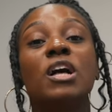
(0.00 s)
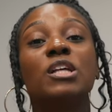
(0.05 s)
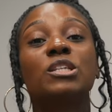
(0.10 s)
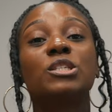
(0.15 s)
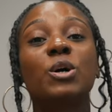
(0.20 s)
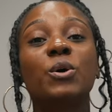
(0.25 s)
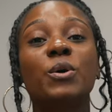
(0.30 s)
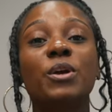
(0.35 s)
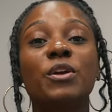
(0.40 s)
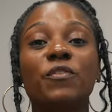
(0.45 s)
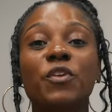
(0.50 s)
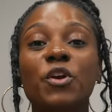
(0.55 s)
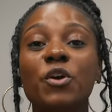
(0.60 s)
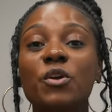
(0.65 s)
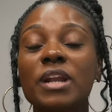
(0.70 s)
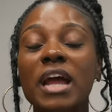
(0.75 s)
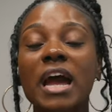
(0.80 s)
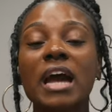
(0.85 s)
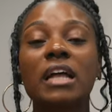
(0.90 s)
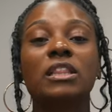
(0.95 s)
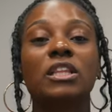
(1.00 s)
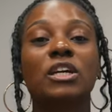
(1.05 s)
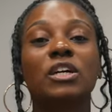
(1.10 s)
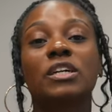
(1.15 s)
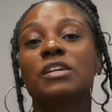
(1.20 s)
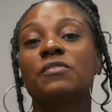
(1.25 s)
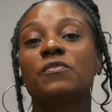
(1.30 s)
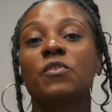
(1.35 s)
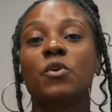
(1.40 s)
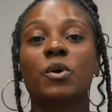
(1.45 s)
So if you're not
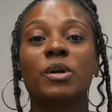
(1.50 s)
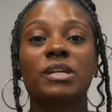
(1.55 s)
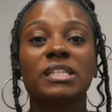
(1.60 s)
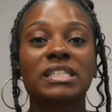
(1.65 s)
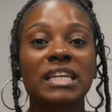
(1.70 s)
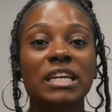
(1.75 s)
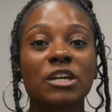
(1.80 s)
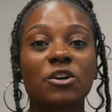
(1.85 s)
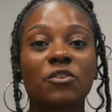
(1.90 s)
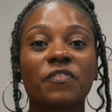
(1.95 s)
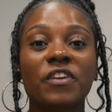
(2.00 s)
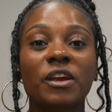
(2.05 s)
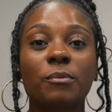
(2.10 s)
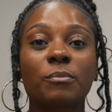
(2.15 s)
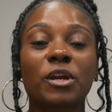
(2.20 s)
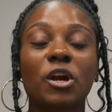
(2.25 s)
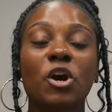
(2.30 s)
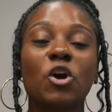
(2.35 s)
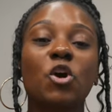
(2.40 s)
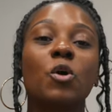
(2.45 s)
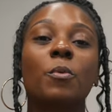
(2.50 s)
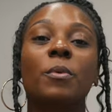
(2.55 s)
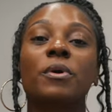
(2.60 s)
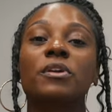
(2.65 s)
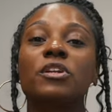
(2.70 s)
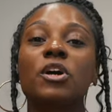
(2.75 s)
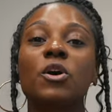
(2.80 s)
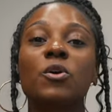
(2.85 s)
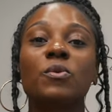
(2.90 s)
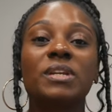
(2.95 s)
looking for a single family home or
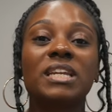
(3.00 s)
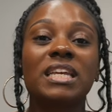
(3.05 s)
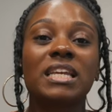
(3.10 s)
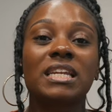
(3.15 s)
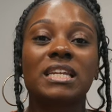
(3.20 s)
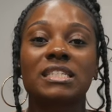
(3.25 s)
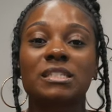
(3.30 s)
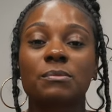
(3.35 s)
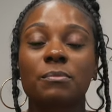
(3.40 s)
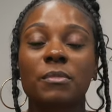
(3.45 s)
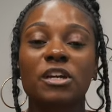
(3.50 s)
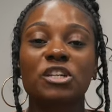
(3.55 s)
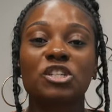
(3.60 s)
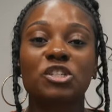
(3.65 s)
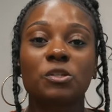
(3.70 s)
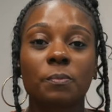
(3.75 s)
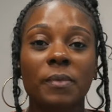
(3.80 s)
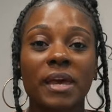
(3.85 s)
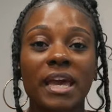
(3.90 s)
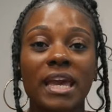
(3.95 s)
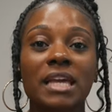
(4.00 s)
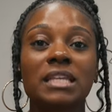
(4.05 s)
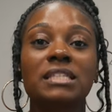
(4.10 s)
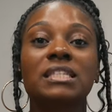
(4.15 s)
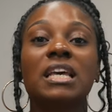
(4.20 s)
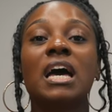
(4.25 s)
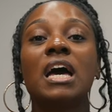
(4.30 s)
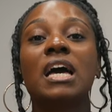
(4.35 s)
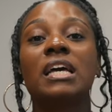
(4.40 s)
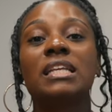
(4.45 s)
don't need as much space,
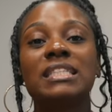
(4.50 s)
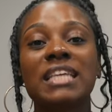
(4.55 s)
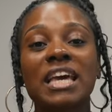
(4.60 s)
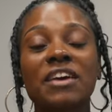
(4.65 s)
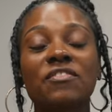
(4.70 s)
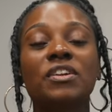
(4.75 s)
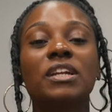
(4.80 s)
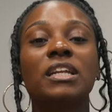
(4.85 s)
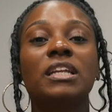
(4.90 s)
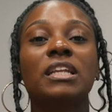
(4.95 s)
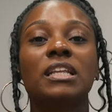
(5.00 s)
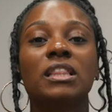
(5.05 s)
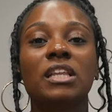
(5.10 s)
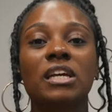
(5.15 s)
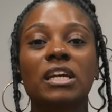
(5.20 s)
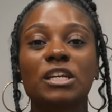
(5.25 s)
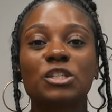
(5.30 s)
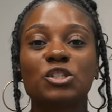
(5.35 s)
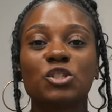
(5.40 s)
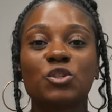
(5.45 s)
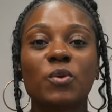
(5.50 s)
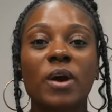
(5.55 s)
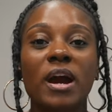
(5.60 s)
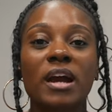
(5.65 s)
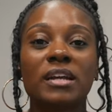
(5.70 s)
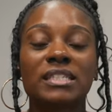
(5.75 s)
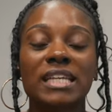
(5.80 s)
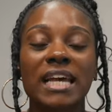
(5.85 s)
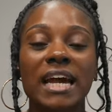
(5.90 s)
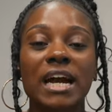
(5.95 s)
definitely look into
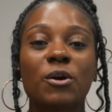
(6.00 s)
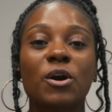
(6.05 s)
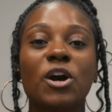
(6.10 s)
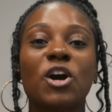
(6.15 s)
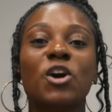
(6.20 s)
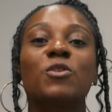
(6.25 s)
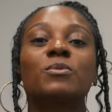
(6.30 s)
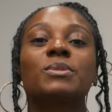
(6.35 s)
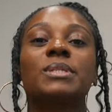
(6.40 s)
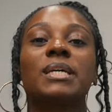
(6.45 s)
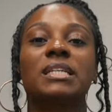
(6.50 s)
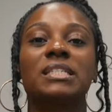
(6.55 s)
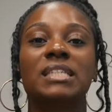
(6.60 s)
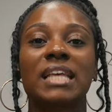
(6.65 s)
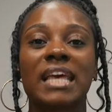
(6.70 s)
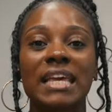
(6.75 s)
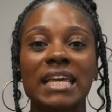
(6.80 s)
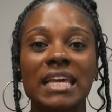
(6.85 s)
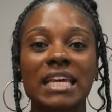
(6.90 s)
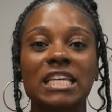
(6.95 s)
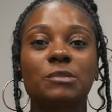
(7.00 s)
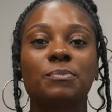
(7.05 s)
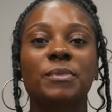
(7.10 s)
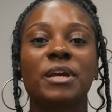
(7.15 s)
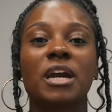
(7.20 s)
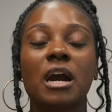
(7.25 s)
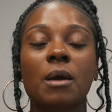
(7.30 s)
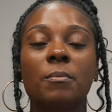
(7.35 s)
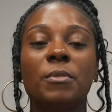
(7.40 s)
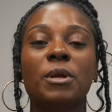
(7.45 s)
our townhomes because that is
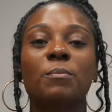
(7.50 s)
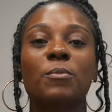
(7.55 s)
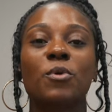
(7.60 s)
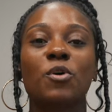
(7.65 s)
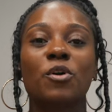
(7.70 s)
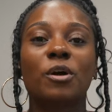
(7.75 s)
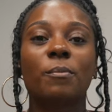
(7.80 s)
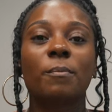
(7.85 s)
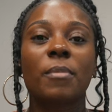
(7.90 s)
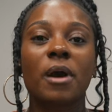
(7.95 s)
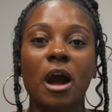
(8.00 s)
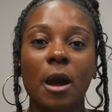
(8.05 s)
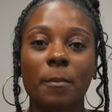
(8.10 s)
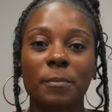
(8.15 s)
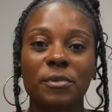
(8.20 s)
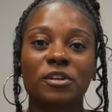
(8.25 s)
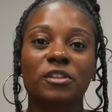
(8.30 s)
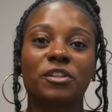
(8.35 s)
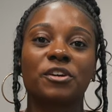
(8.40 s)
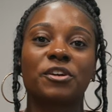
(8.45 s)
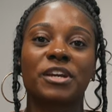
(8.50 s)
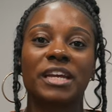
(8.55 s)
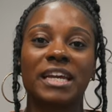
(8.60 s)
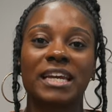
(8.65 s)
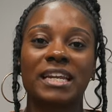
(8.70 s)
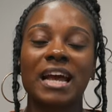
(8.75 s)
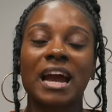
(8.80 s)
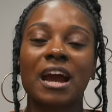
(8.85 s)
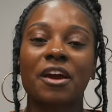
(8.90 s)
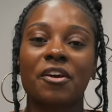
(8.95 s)
becoming more popular
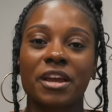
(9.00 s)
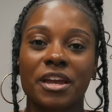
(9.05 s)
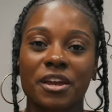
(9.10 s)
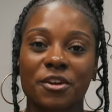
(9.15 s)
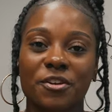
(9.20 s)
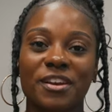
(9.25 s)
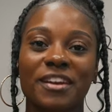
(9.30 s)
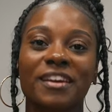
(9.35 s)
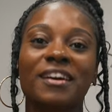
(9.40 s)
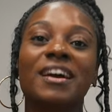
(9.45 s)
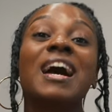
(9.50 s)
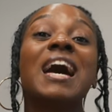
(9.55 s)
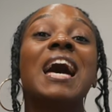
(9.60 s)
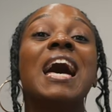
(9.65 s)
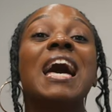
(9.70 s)
in our area.